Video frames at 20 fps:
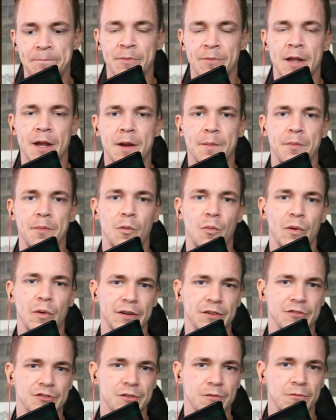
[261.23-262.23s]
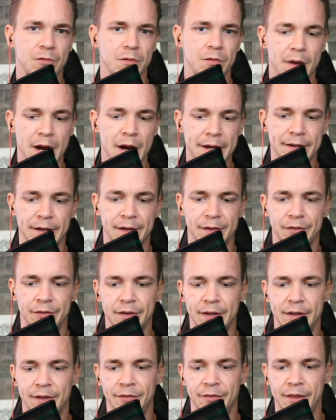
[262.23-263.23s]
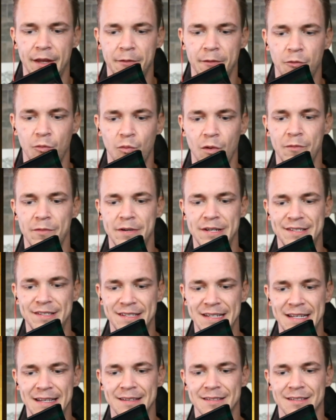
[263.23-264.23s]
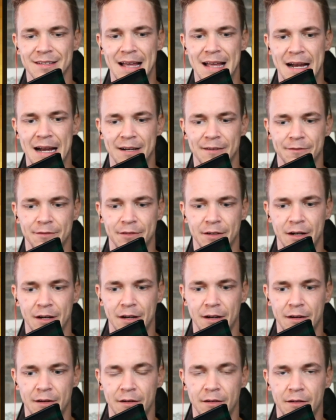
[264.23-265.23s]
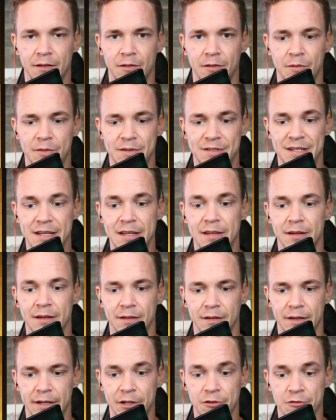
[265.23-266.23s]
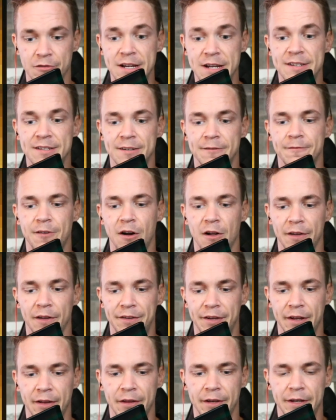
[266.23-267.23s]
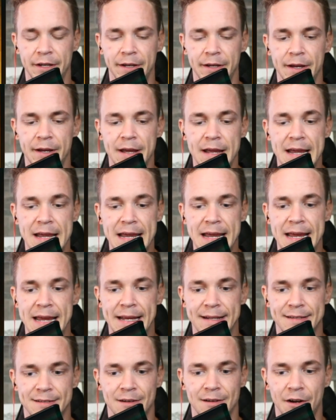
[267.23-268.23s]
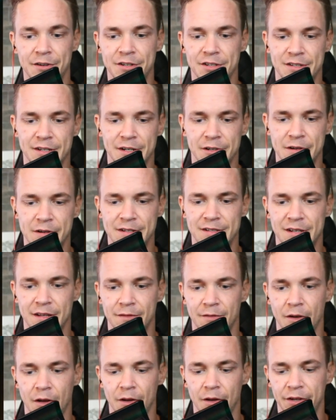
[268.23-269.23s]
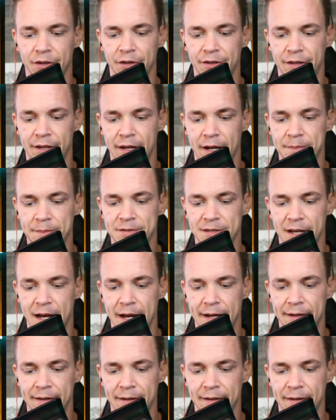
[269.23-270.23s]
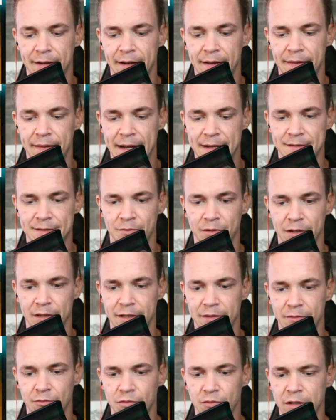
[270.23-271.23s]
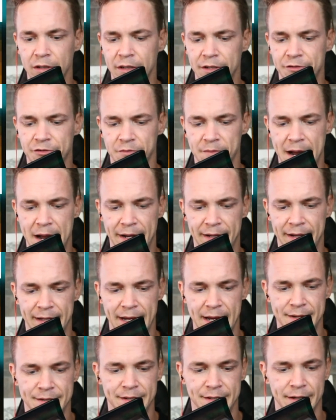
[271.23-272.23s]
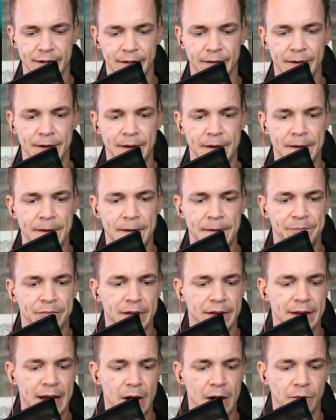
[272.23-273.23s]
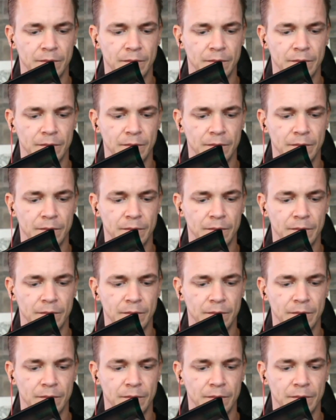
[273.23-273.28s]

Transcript: But what it should remind us is that when we see this when we see the increase in volatility, it's not just increase to the volatility of the upside. And that's really, really dramatic case here. Now,